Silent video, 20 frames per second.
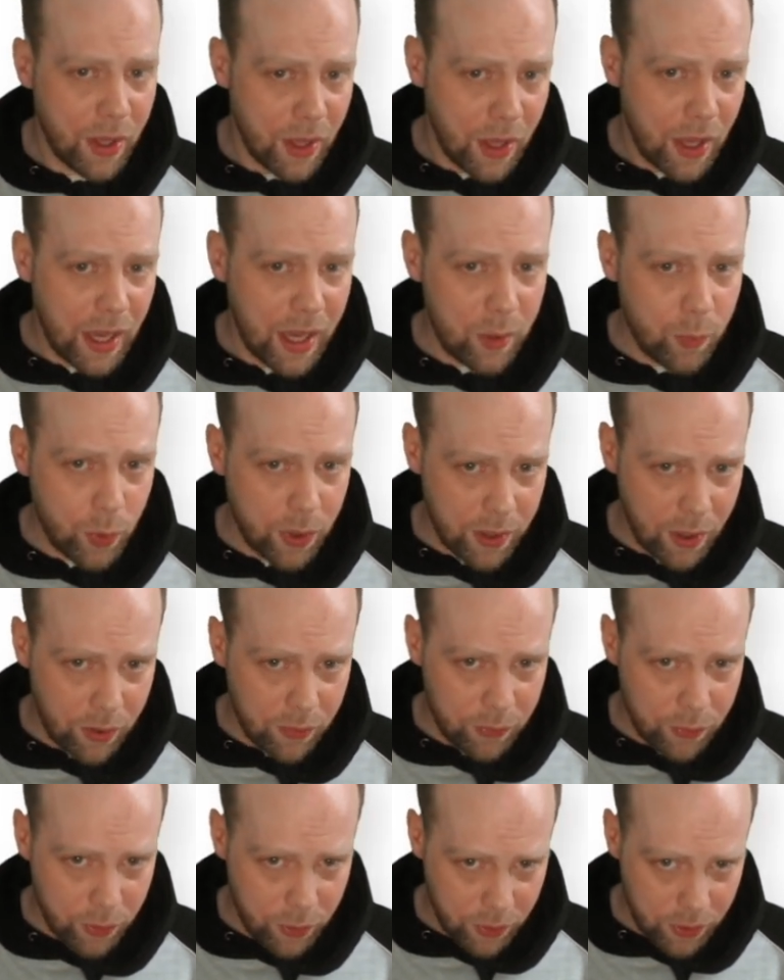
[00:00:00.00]
And without
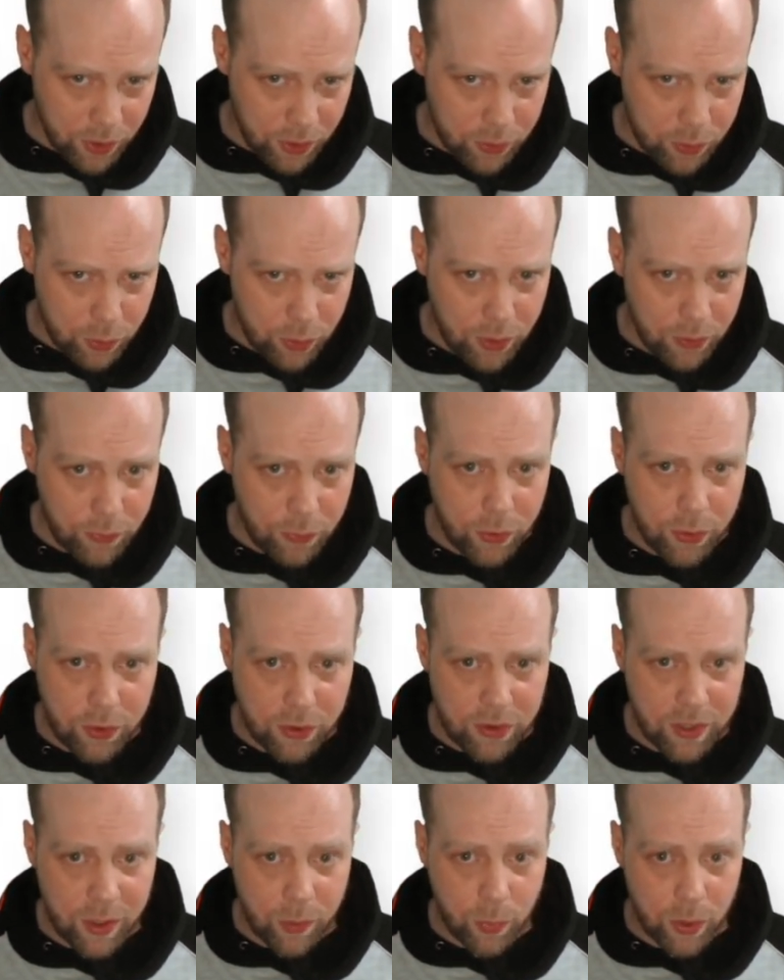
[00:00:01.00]
further ado, the first
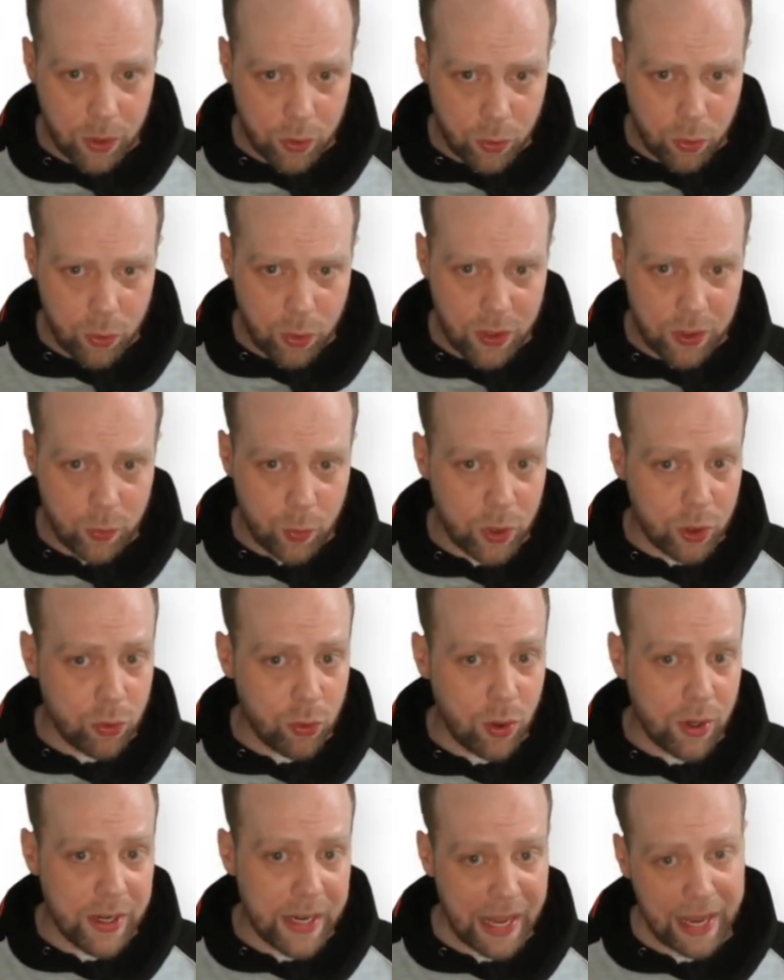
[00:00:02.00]
thing we do is we
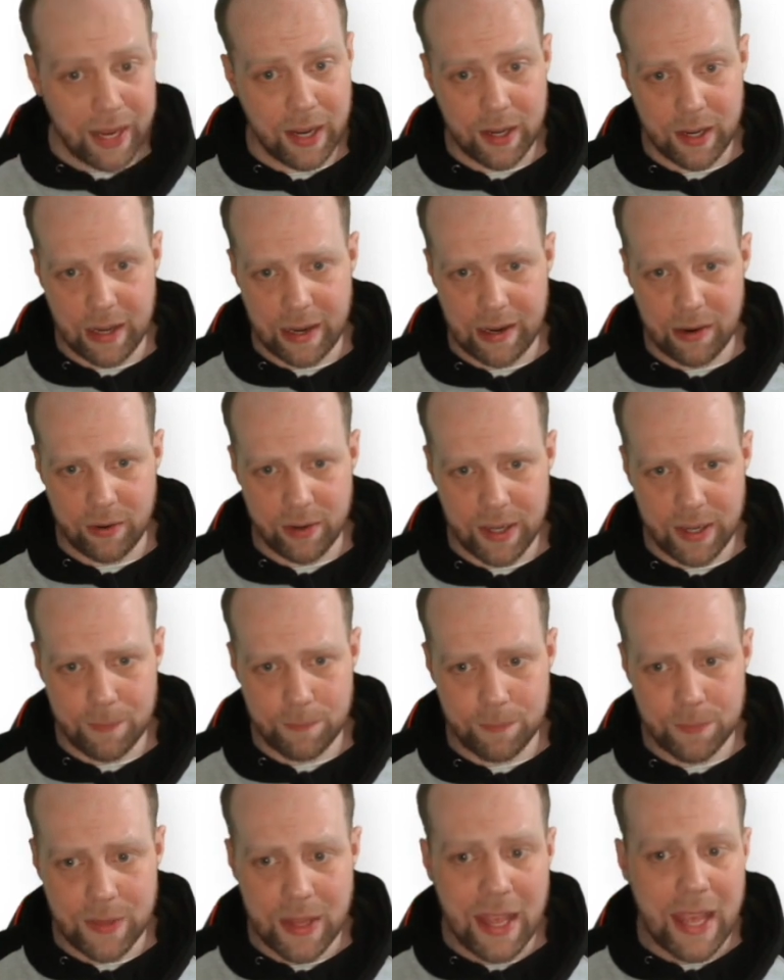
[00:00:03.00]
draw an anchor area.
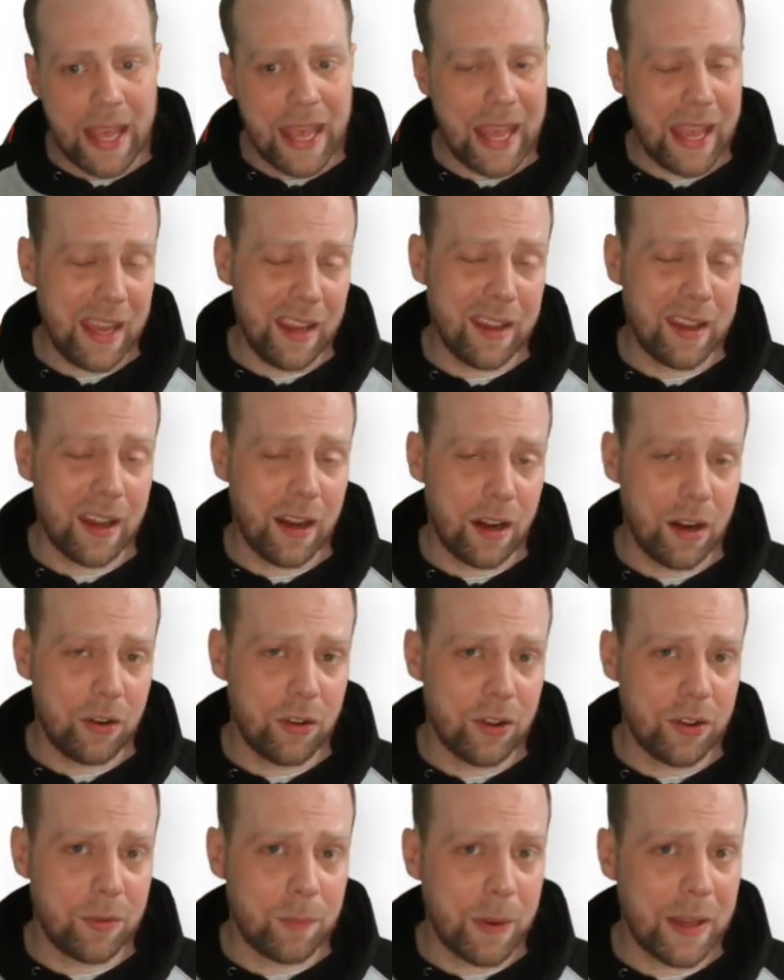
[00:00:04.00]
Anchor
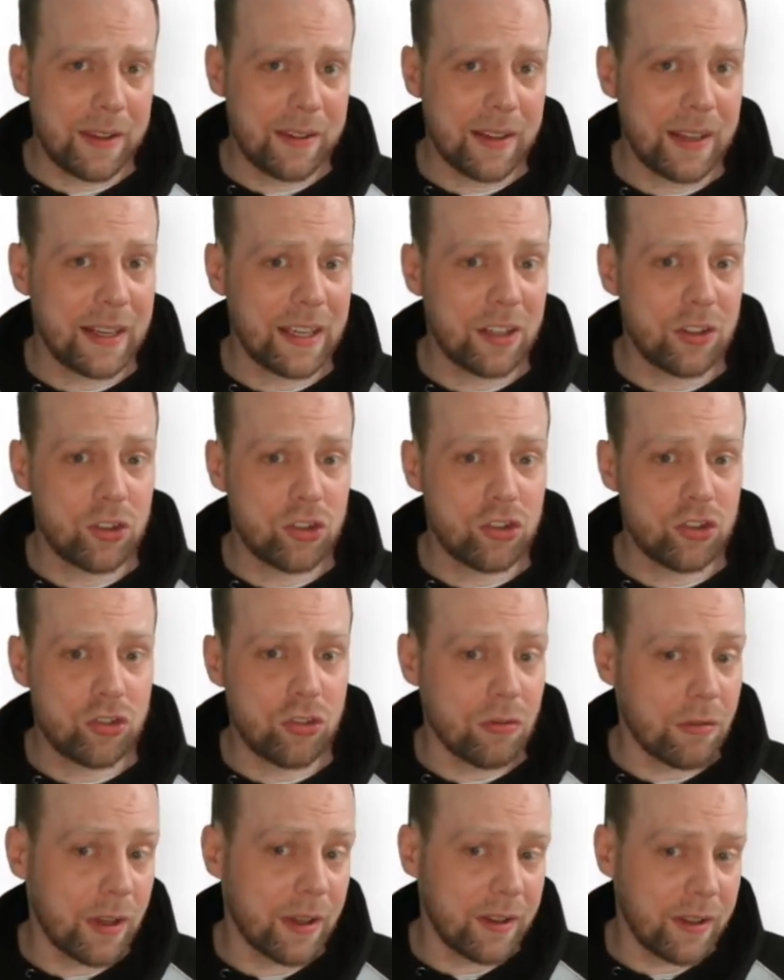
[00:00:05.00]
areas, basically
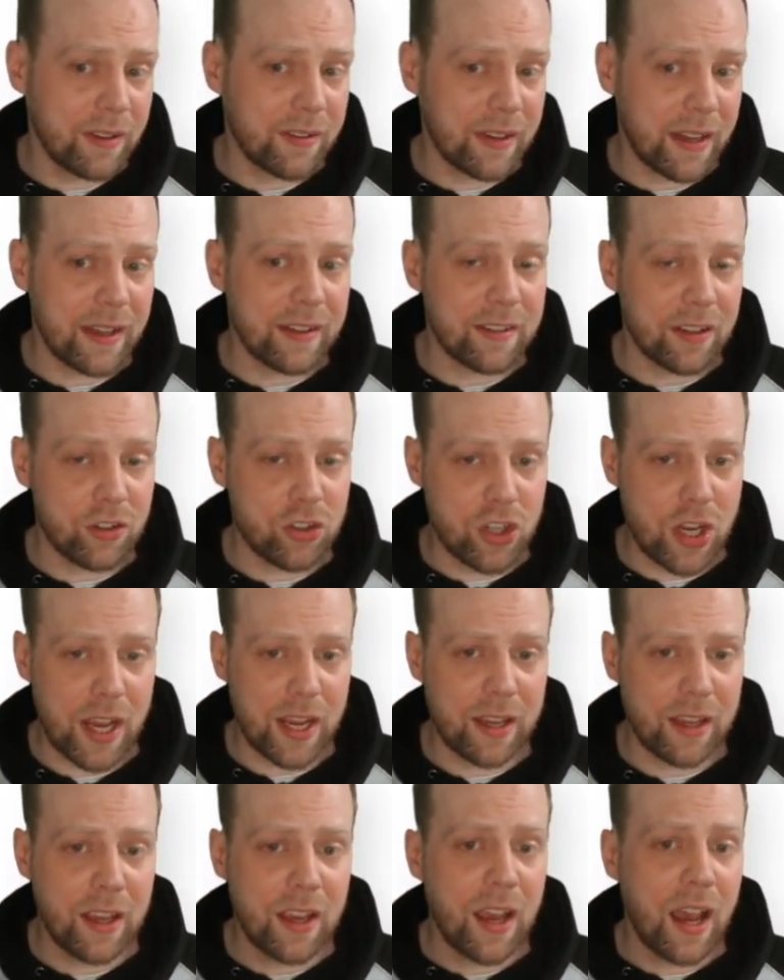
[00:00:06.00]
in this case a
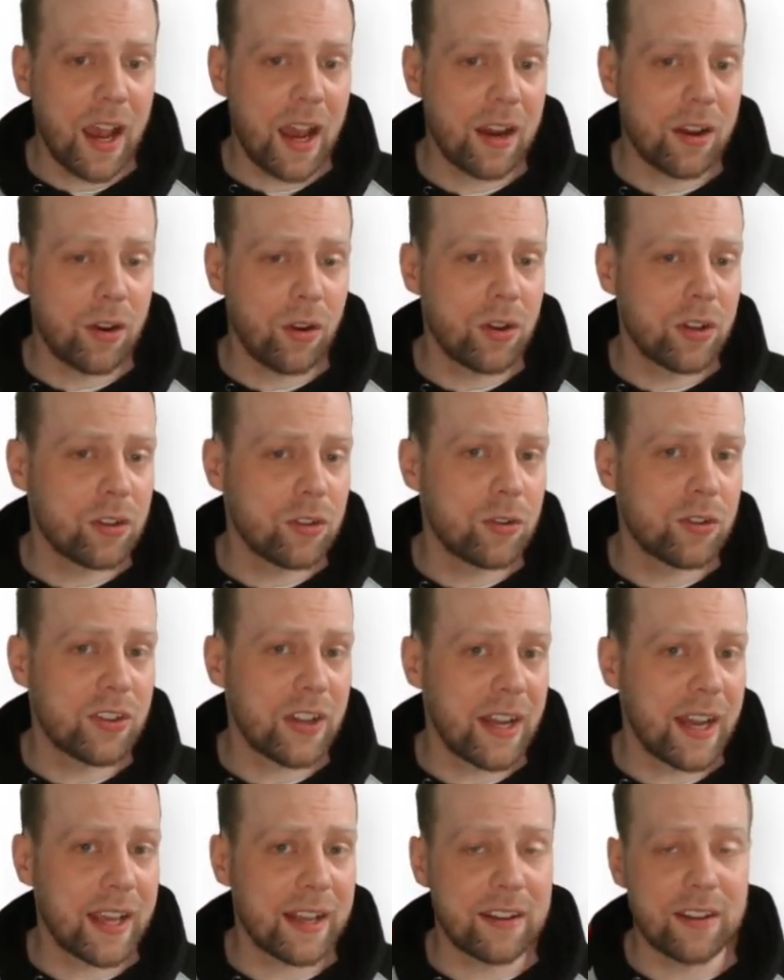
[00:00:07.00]
check, are going to
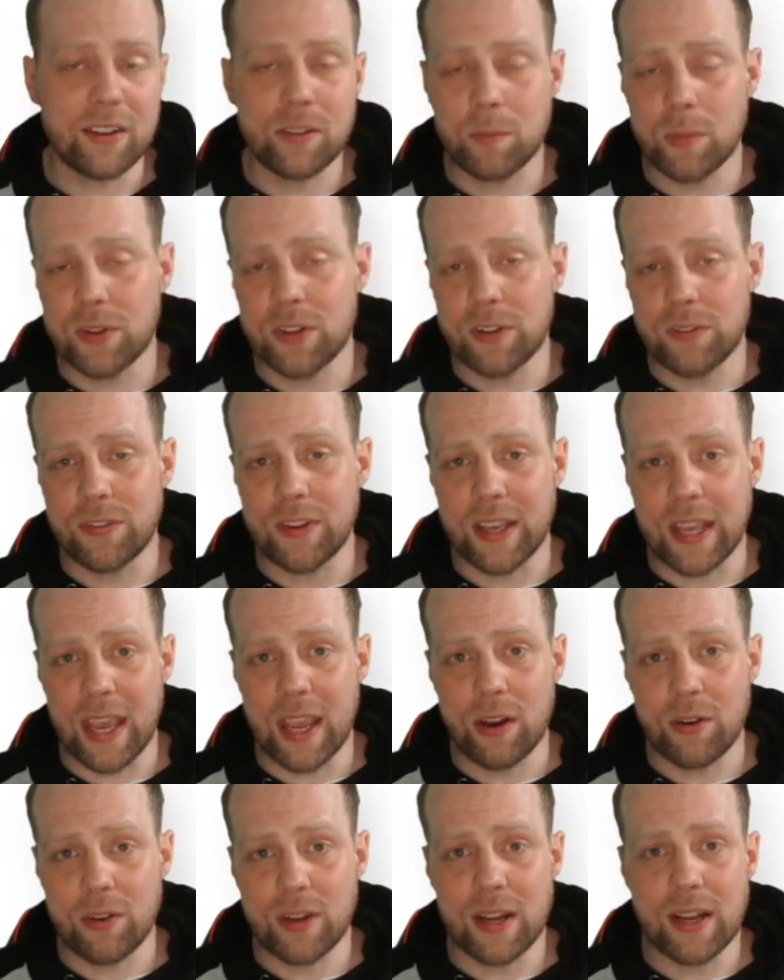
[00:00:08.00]
select a specific
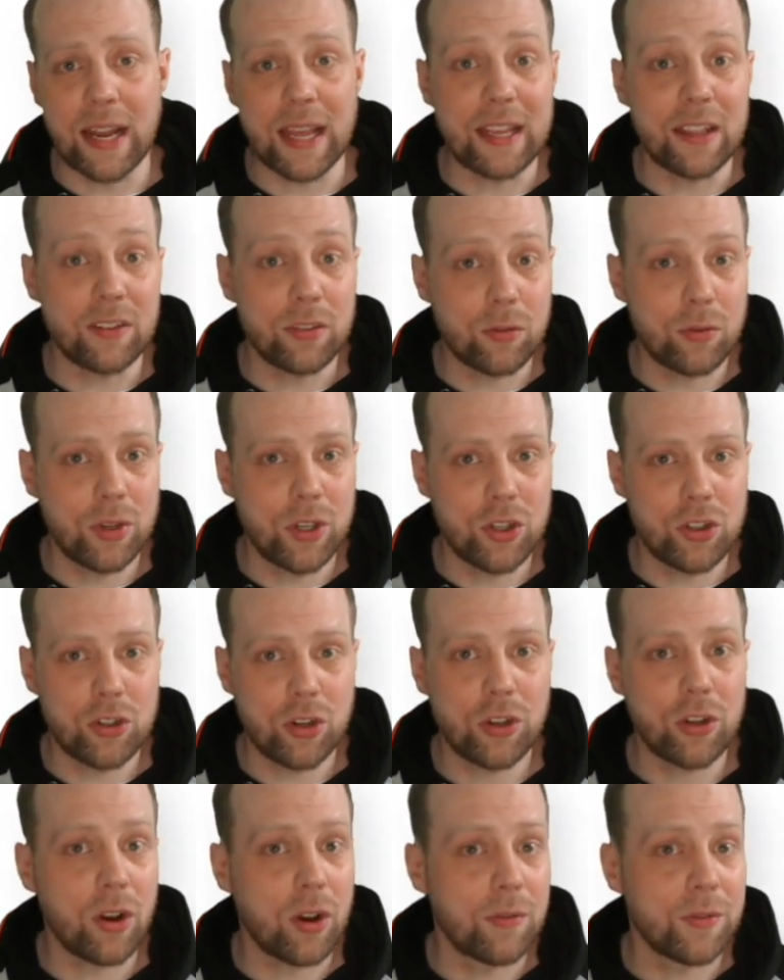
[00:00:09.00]
area like a
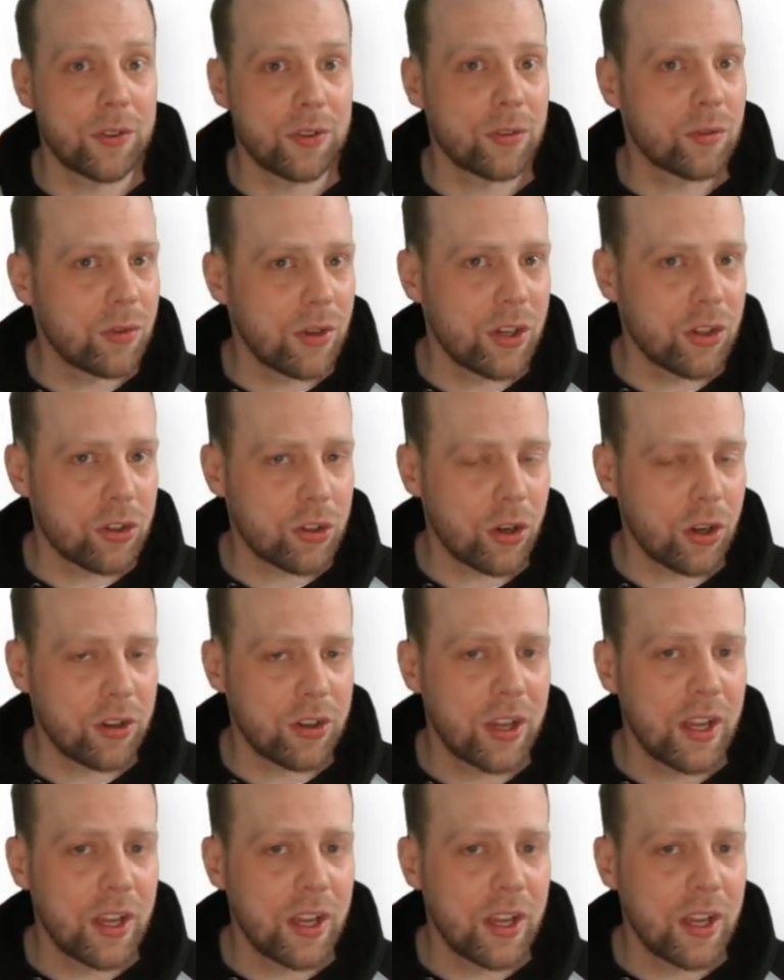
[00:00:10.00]
screenshot of a screenshot,